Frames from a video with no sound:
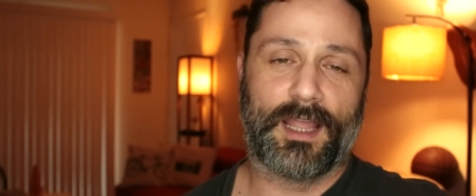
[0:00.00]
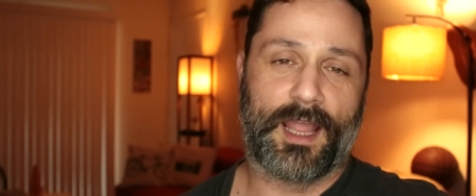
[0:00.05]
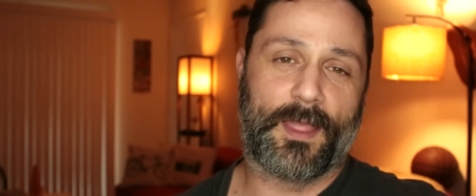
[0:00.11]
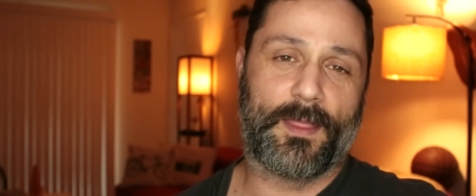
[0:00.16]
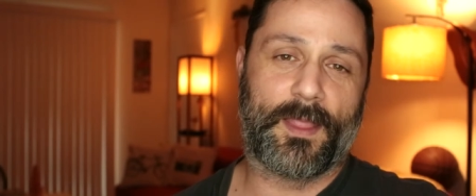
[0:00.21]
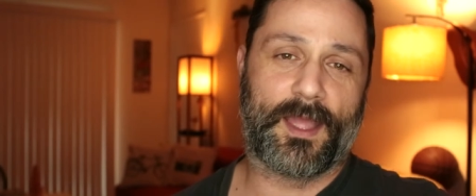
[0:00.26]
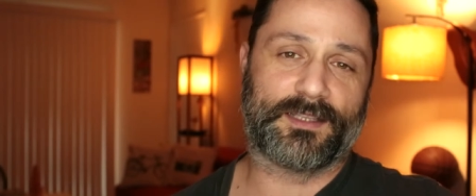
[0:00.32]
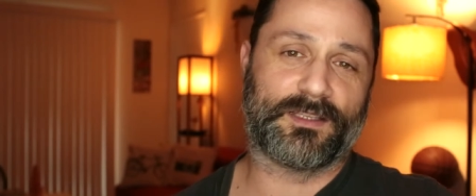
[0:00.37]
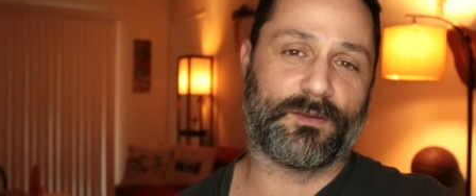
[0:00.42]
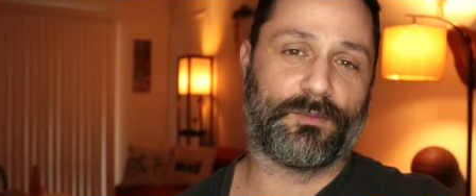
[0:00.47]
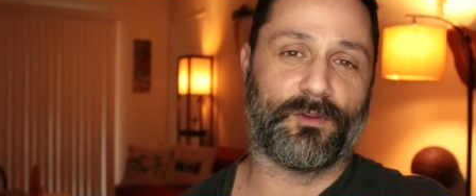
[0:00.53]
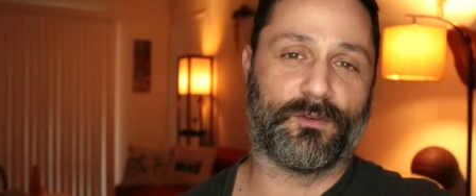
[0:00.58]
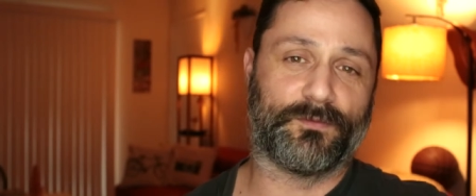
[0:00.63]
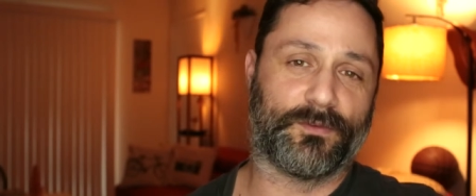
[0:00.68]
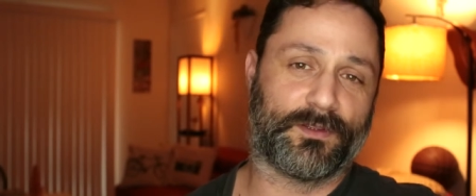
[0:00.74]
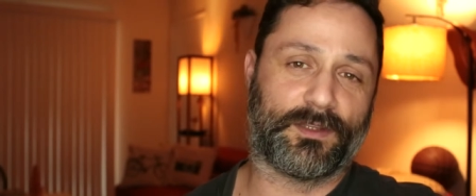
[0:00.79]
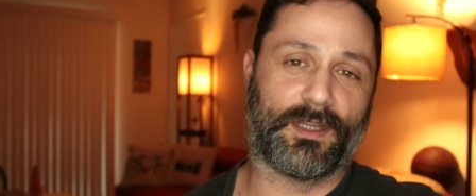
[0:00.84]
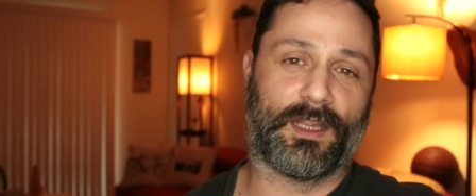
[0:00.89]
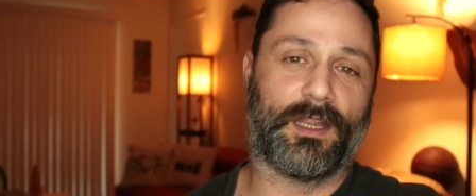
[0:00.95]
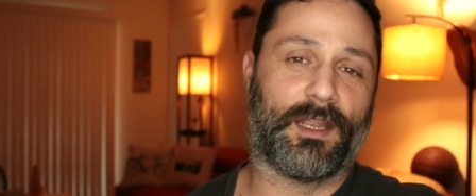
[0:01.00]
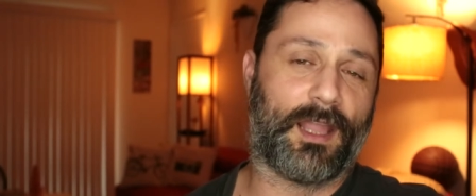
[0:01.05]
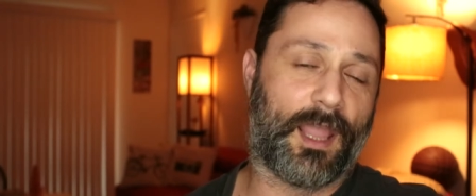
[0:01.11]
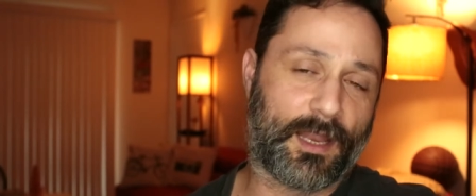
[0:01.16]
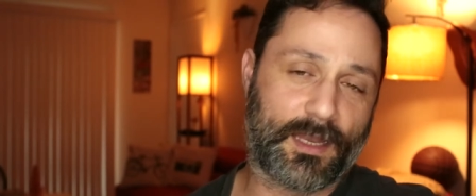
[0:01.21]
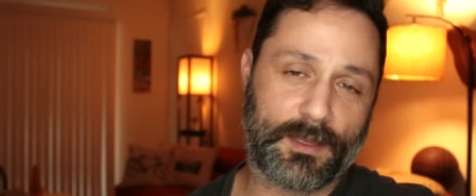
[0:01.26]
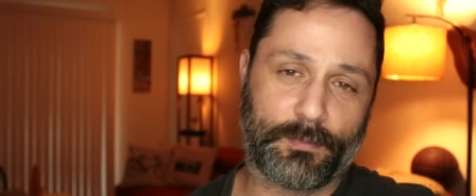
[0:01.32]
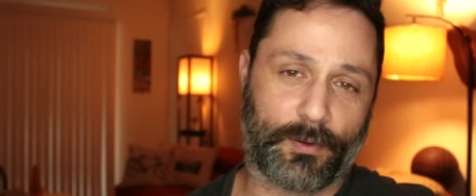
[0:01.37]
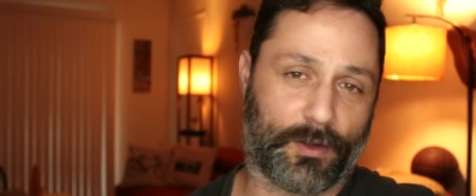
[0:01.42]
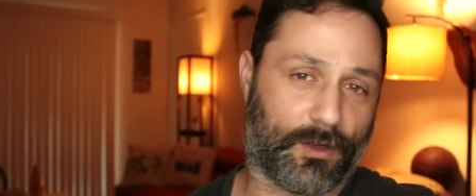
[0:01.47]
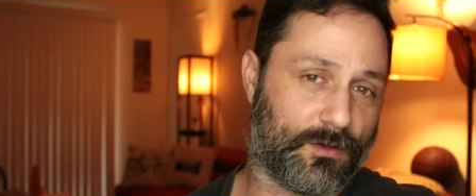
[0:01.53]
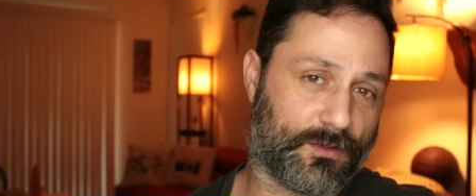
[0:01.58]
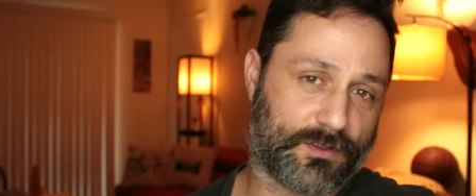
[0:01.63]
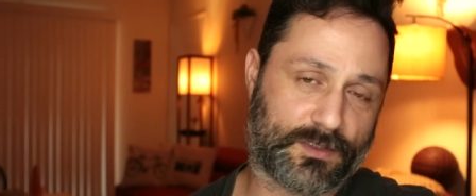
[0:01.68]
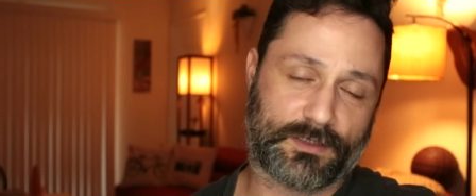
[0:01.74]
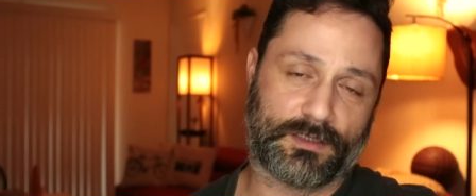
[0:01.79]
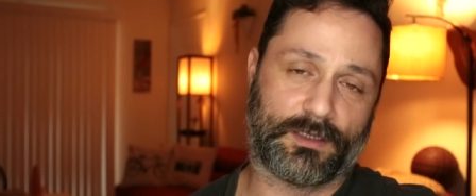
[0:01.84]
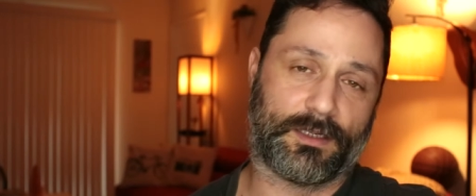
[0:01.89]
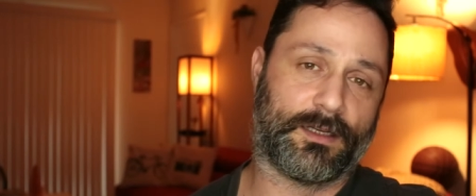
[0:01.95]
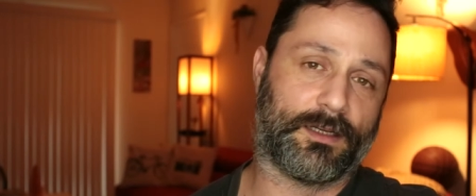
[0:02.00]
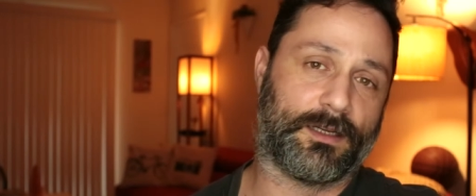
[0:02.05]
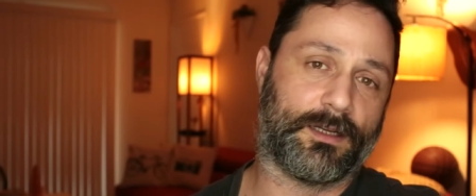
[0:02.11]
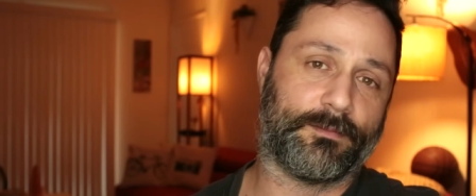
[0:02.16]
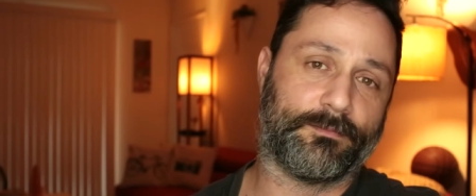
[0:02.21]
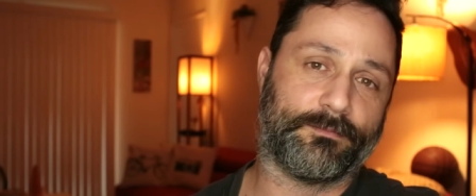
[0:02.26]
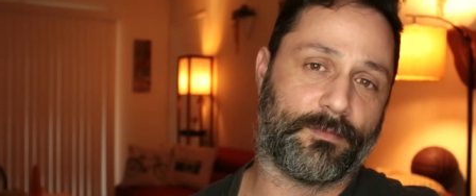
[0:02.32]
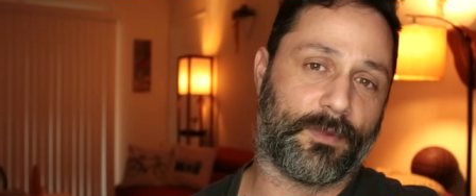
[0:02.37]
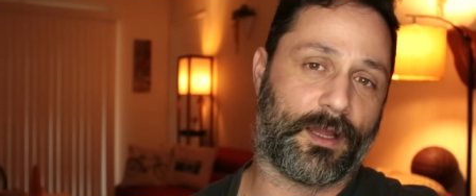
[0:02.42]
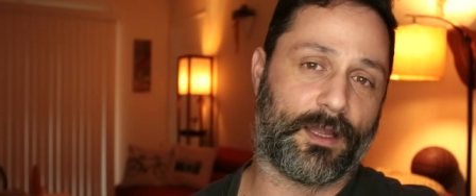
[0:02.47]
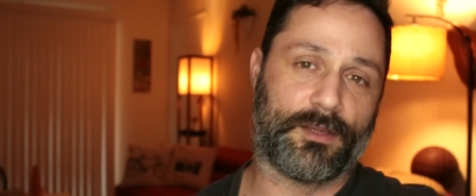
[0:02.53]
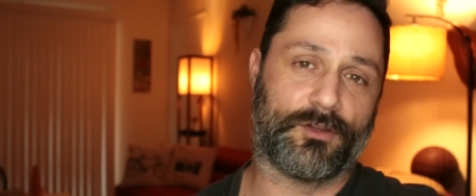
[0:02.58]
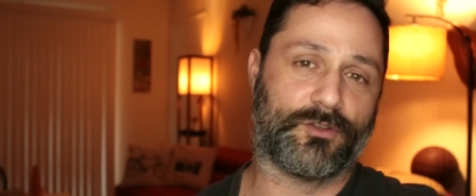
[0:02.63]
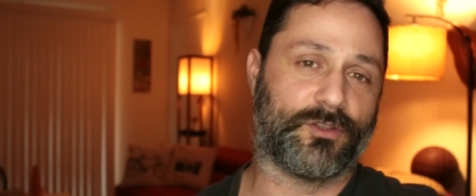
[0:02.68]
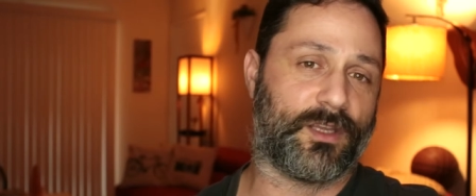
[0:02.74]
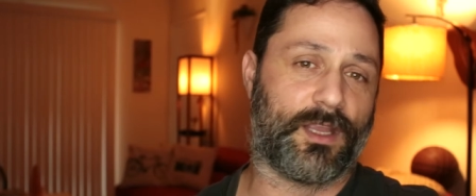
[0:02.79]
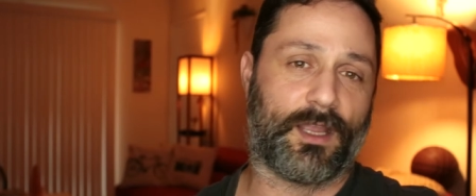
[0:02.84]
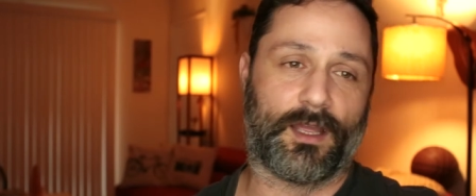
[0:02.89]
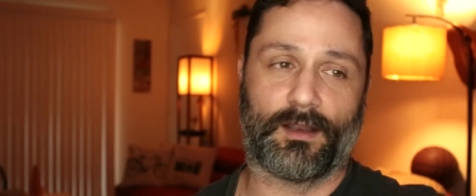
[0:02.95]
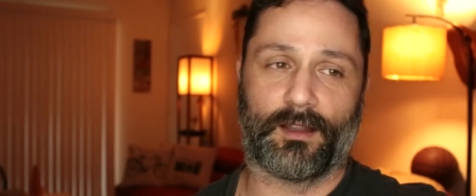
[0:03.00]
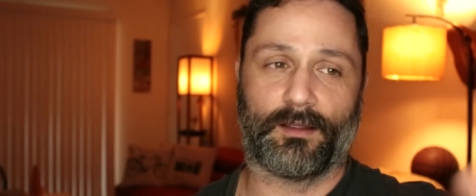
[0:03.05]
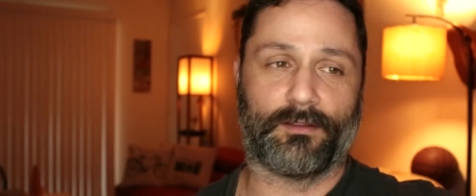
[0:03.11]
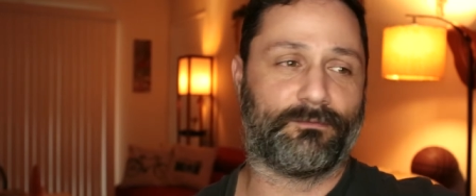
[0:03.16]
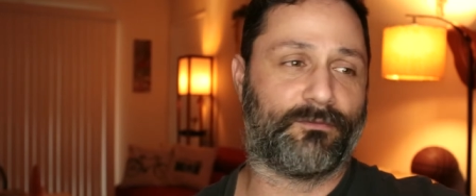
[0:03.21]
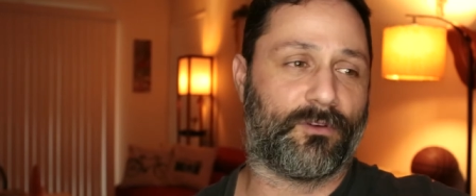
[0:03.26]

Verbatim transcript: And that's a beautiful thing. Any post, um, I usually get a, uh,